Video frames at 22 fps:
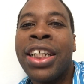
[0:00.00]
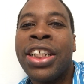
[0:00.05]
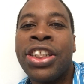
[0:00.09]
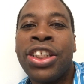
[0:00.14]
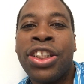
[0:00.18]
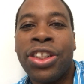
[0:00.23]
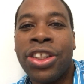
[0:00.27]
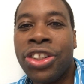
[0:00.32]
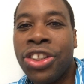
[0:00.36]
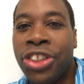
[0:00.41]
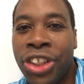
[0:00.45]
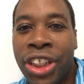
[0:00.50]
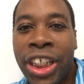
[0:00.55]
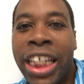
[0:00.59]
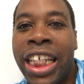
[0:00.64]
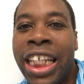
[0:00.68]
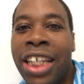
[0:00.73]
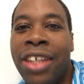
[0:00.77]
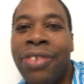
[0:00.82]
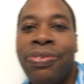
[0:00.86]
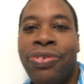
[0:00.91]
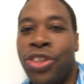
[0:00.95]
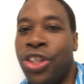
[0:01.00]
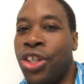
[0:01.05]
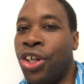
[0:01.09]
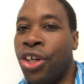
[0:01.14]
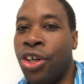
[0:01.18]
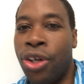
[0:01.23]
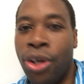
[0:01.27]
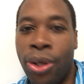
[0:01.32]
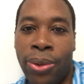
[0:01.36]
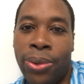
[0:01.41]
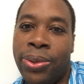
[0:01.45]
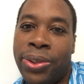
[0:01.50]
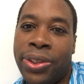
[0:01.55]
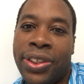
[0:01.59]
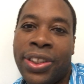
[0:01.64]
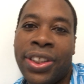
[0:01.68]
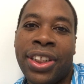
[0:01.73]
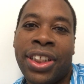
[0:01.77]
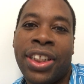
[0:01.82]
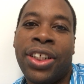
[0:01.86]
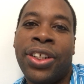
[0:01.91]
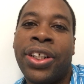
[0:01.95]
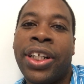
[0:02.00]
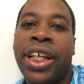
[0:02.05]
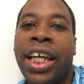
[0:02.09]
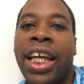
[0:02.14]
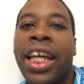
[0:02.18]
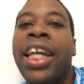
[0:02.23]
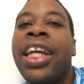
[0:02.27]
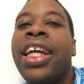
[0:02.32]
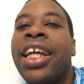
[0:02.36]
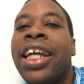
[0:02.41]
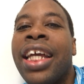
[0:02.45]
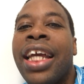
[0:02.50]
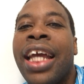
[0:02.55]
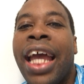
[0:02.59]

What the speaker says: to achieve your goals, okay?